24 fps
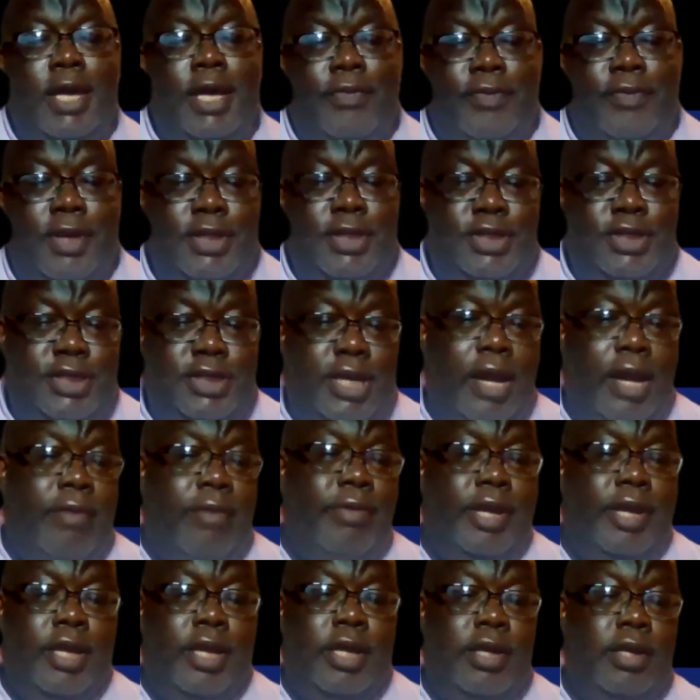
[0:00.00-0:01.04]
and then
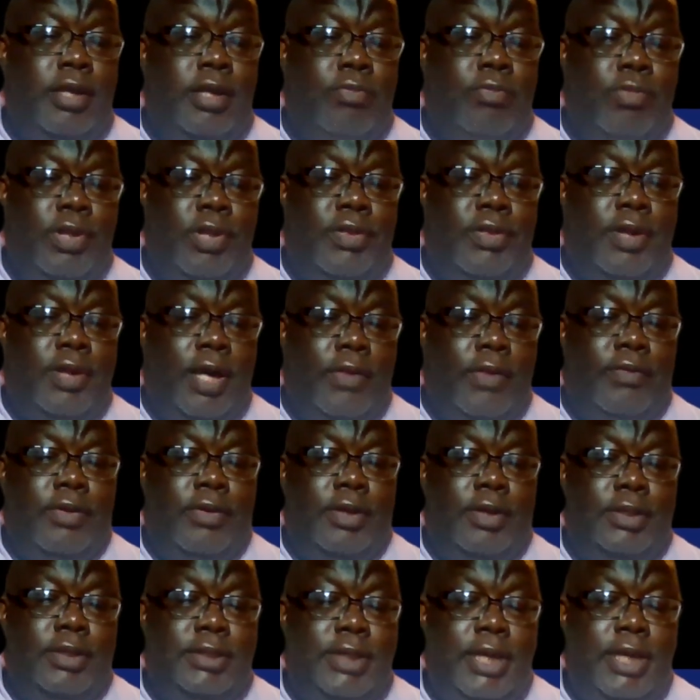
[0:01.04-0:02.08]
sharing it with
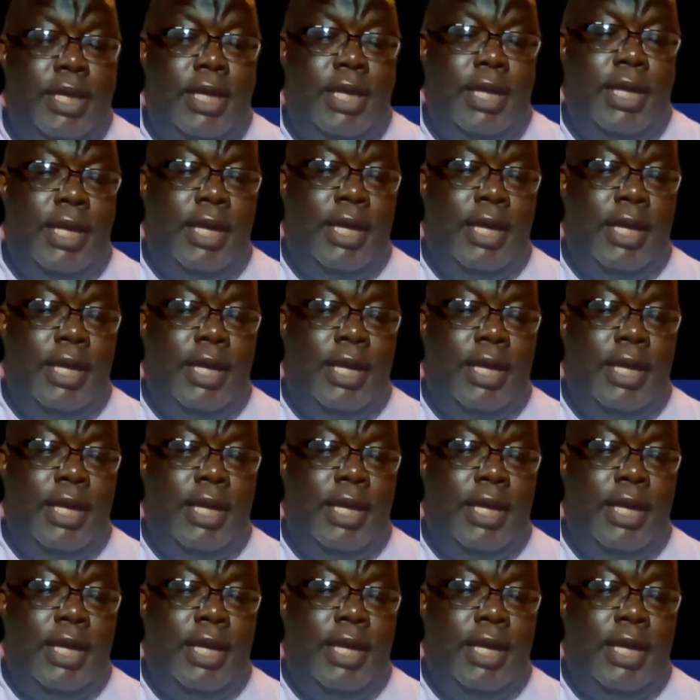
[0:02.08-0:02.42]
others.